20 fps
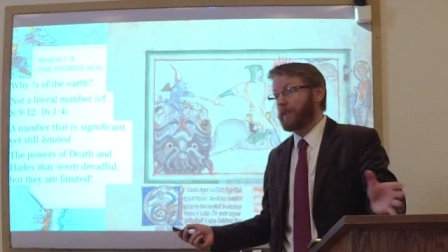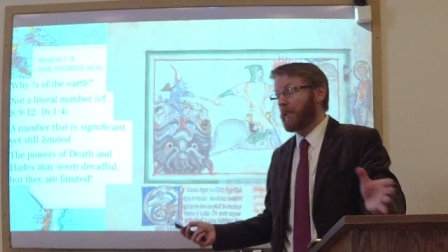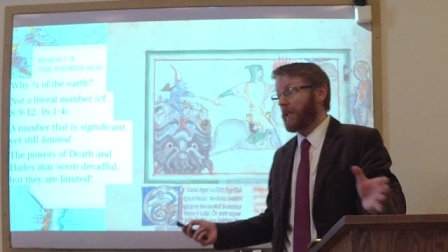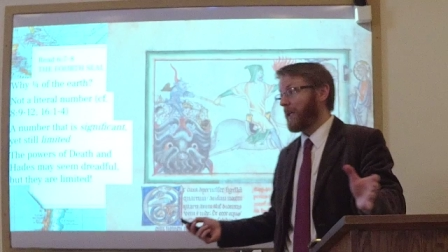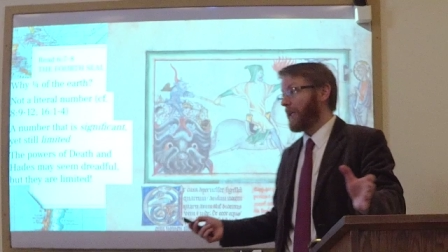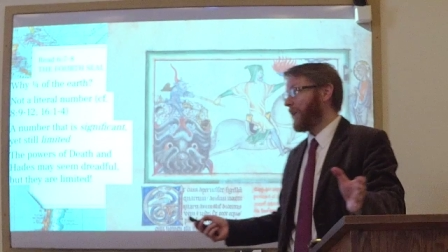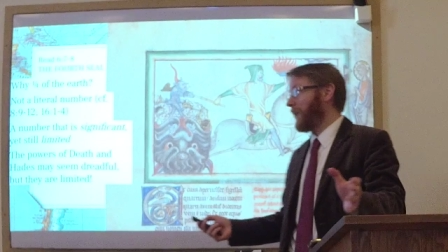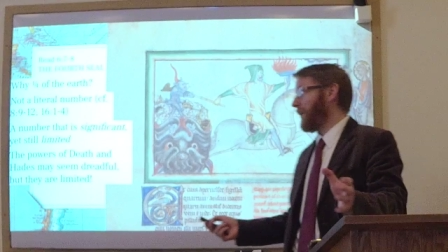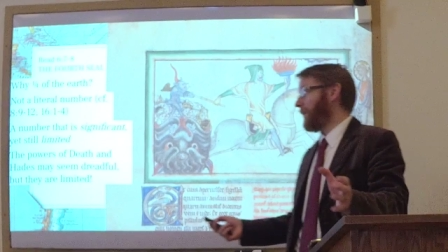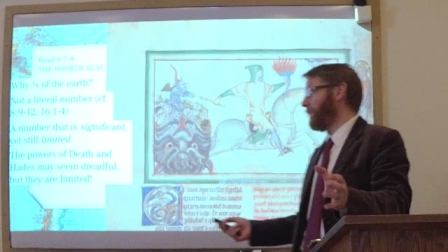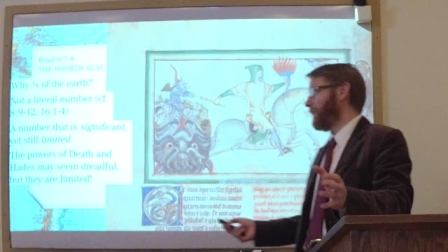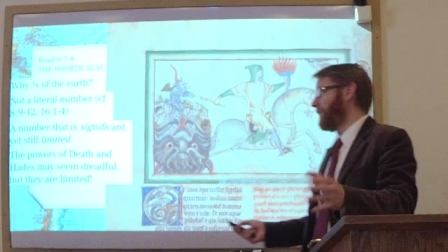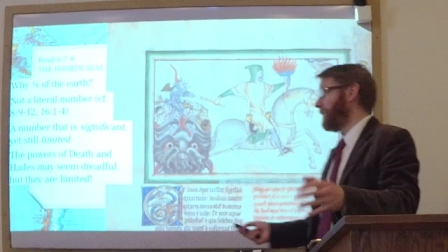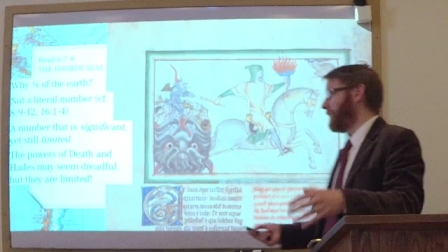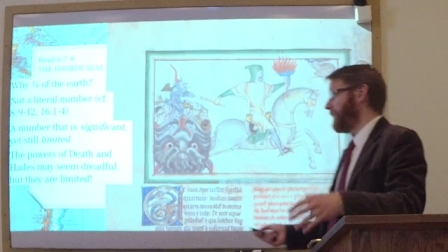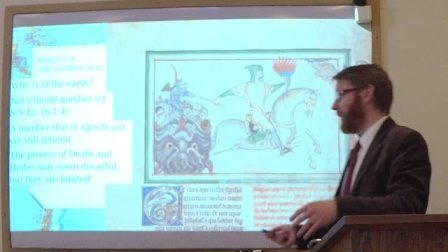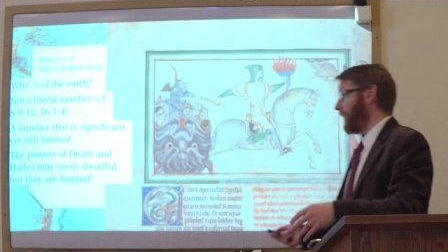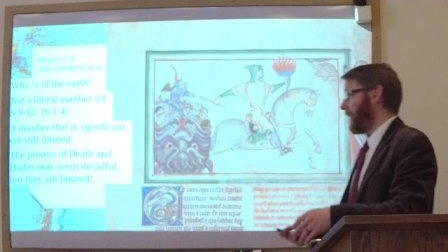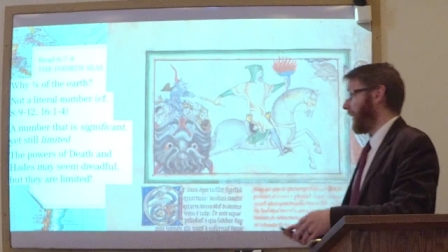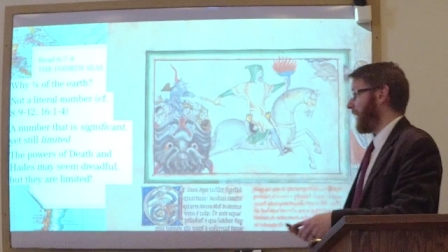
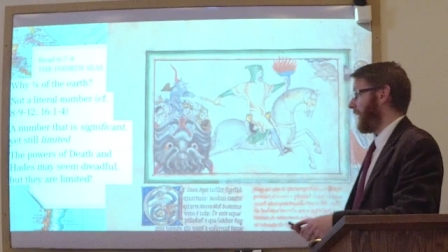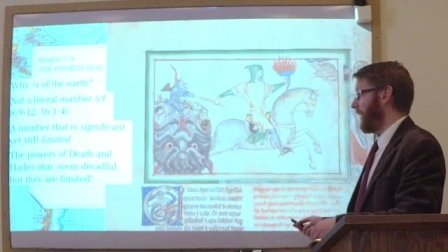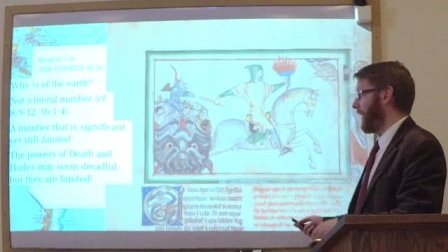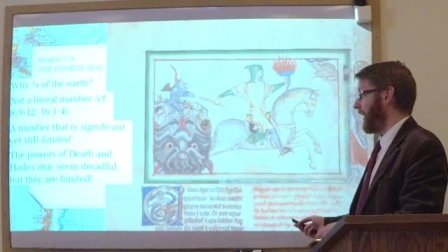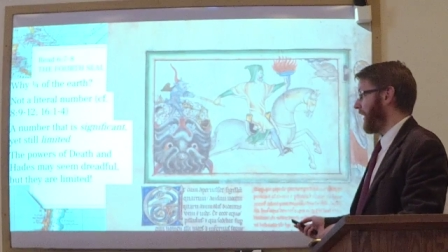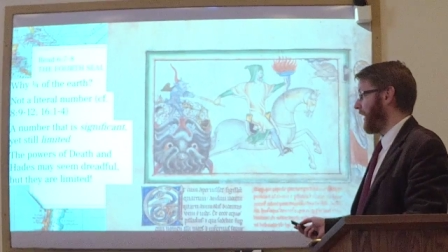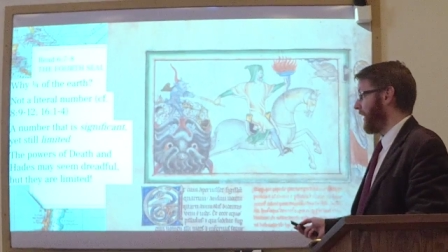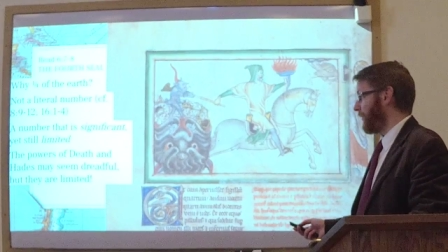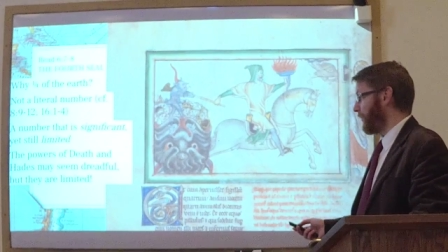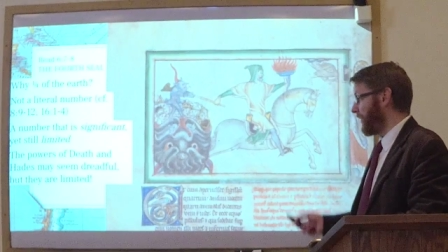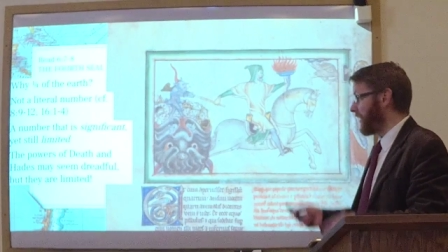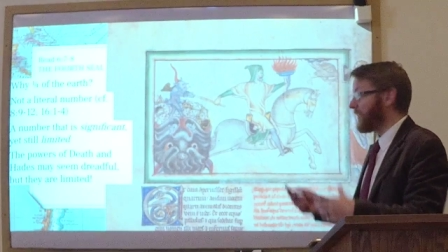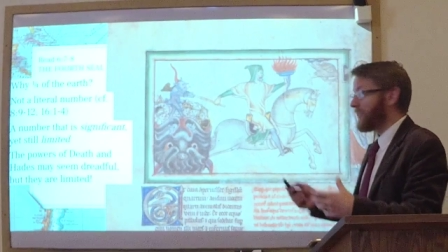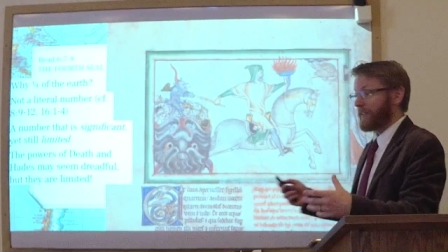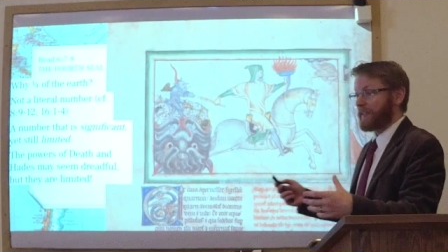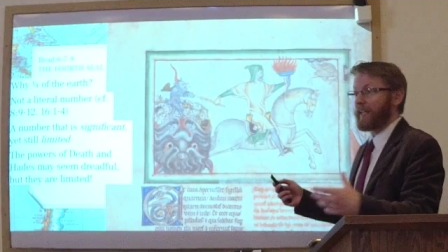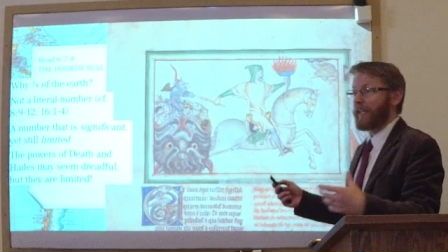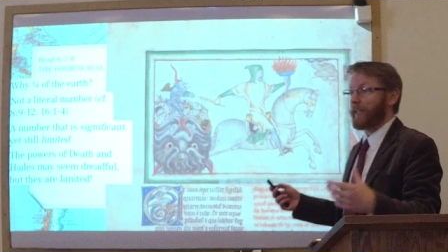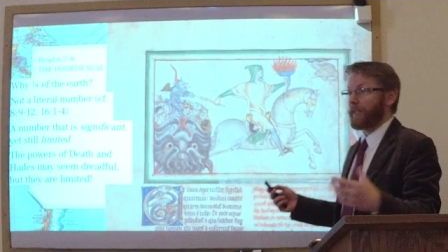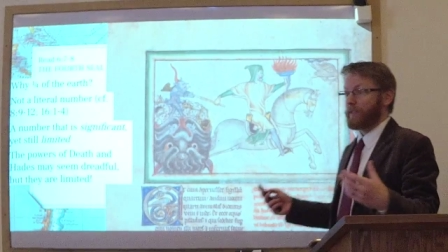um, and we need
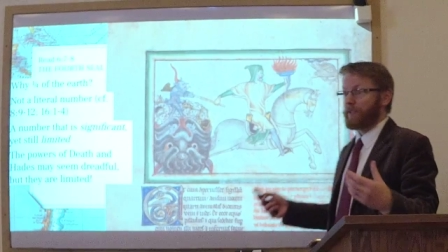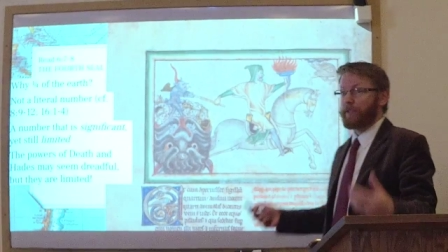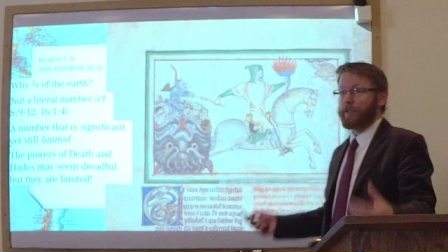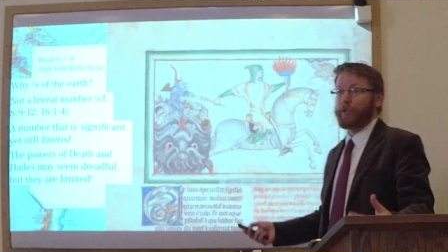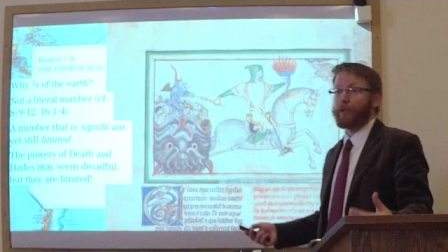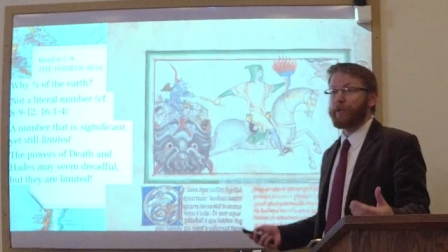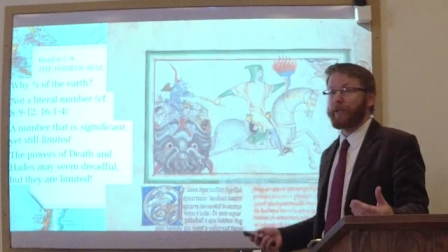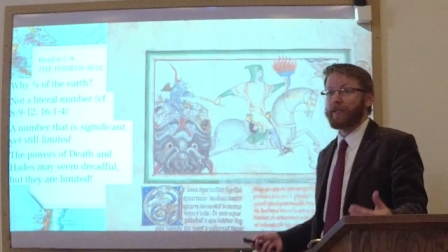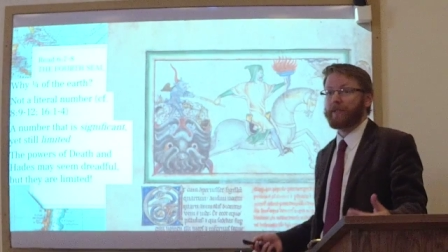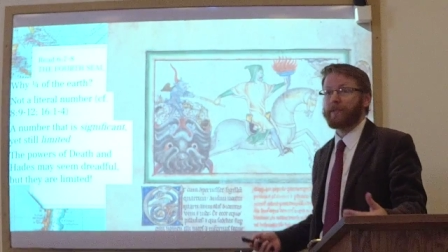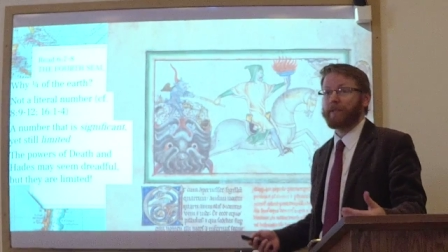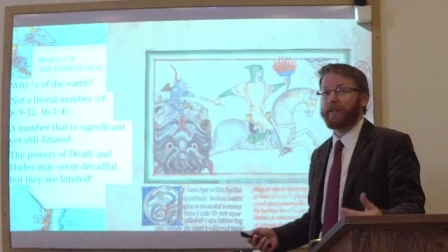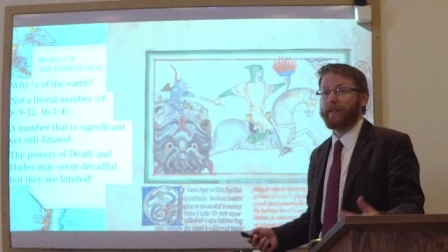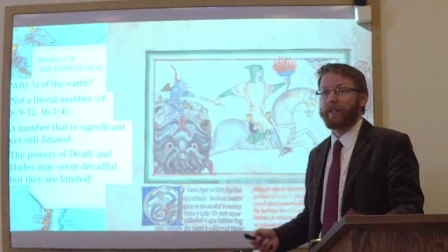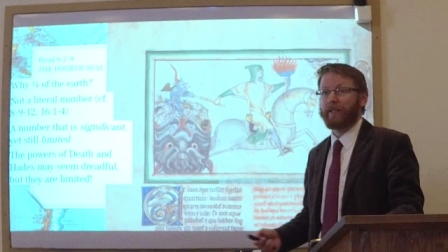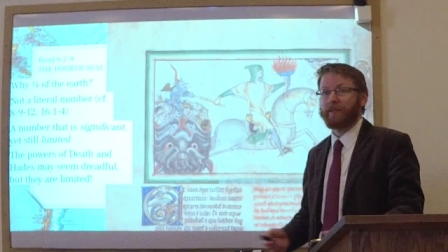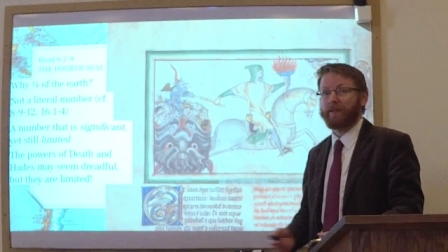to take it seriously.